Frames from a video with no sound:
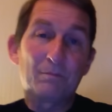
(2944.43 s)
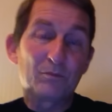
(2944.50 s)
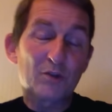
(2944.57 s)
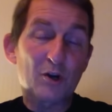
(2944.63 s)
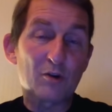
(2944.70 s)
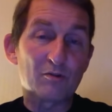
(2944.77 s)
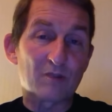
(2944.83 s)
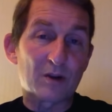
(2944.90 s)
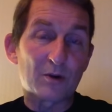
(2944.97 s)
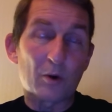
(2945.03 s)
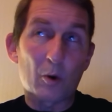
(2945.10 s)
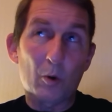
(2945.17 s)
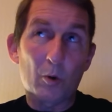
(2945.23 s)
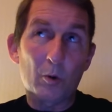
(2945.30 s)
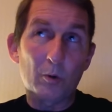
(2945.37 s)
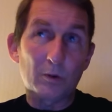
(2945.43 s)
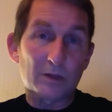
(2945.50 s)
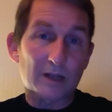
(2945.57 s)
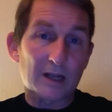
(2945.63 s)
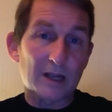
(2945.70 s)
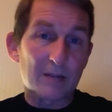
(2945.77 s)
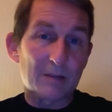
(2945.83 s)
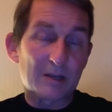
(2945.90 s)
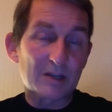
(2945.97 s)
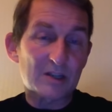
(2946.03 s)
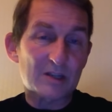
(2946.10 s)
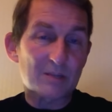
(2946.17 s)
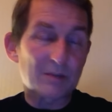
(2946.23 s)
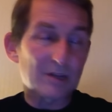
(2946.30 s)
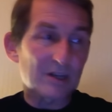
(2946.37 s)
toll road all day because
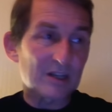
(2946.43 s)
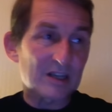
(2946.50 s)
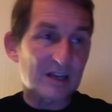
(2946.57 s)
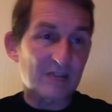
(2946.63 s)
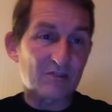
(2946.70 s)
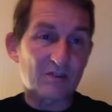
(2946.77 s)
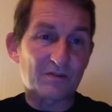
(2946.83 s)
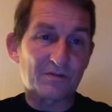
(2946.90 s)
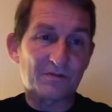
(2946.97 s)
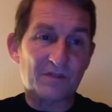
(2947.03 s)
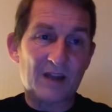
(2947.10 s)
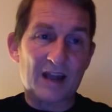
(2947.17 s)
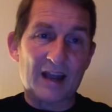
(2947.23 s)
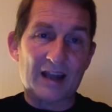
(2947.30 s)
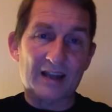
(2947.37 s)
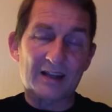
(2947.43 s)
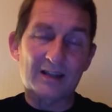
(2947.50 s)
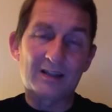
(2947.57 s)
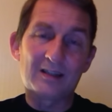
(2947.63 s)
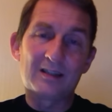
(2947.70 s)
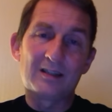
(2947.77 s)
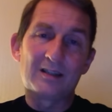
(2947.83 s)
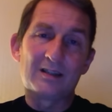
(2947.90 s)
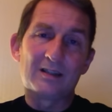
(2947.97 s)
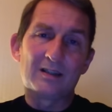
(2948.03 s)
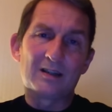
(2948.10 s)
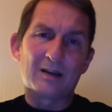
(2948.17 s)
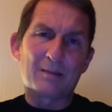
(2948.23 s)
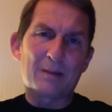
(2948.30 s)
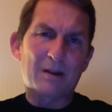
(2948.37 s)
some guy's electric fag
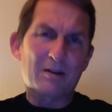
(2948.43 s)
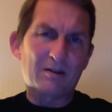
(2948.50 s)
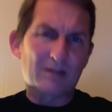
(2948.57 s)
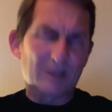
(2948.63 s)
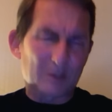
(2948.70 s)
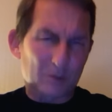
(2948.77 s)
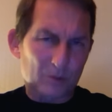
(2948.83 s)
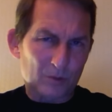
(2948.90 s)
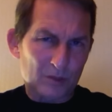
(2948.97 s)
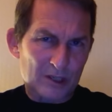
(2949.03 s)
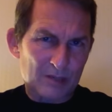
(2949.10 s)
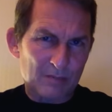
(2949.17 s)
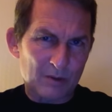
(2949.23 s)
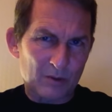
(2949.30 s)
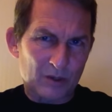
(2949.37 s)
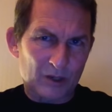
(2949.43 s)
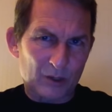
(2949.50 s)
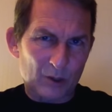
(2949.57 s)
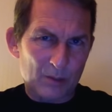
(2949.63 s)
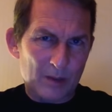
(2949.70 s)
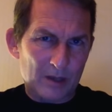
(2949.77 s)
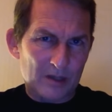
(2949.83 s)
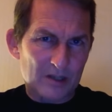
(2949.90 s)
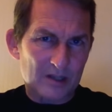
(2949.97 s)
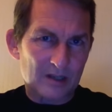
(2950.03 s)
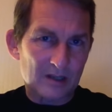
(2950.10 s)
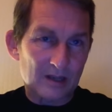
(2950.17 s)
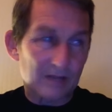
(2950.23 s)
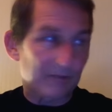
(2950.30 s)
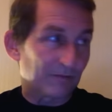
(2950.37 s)
apparently caused smoking on a bus.
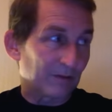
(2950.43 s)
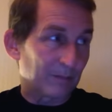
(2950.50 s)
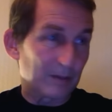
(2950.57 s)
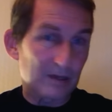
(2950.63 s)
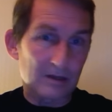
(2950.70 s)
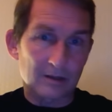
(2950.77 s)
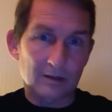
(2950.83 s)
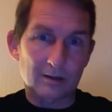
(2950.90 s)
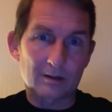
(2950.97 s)
Heaven forbid.